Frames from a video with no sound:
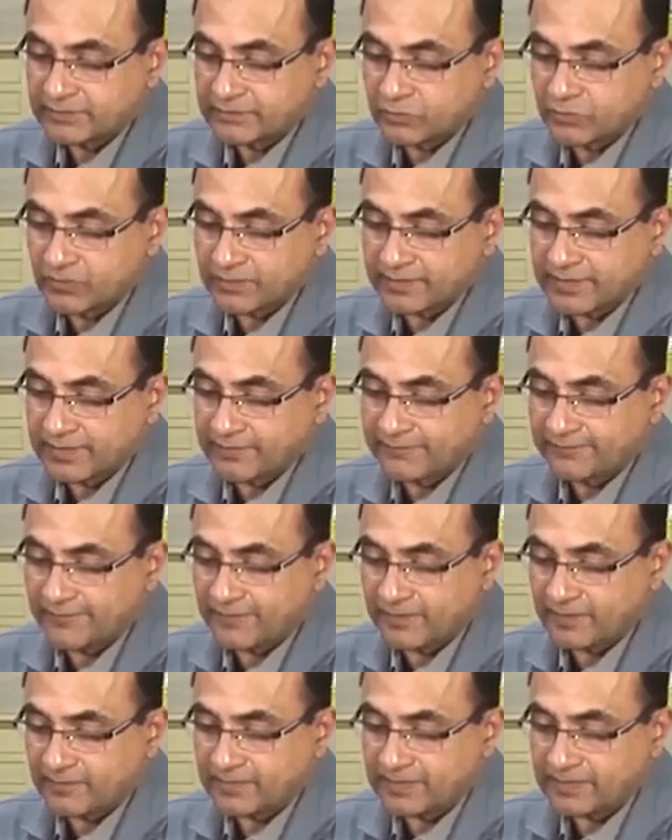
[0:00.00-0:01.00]
the tool can
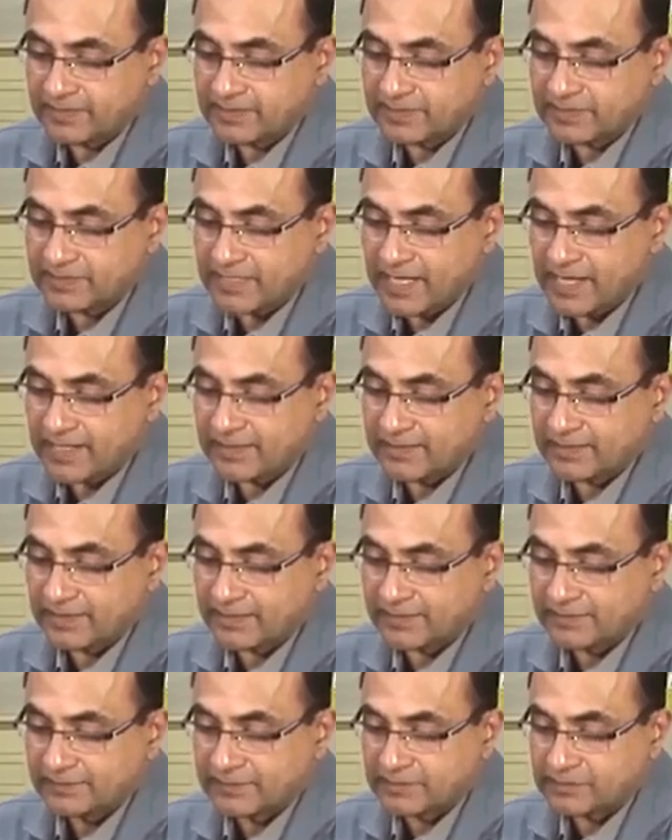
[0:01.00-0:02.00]
firmly stand
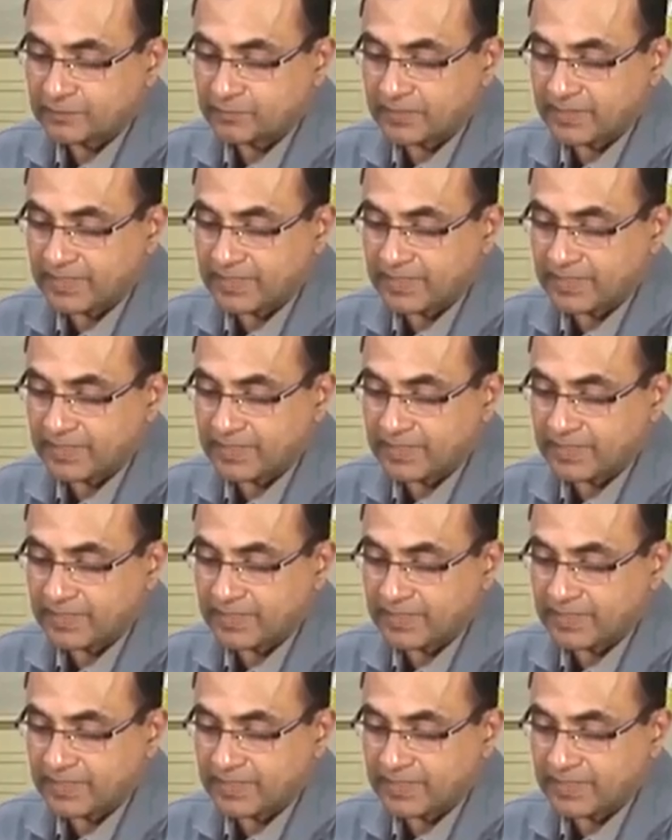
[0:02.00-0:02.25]
there in its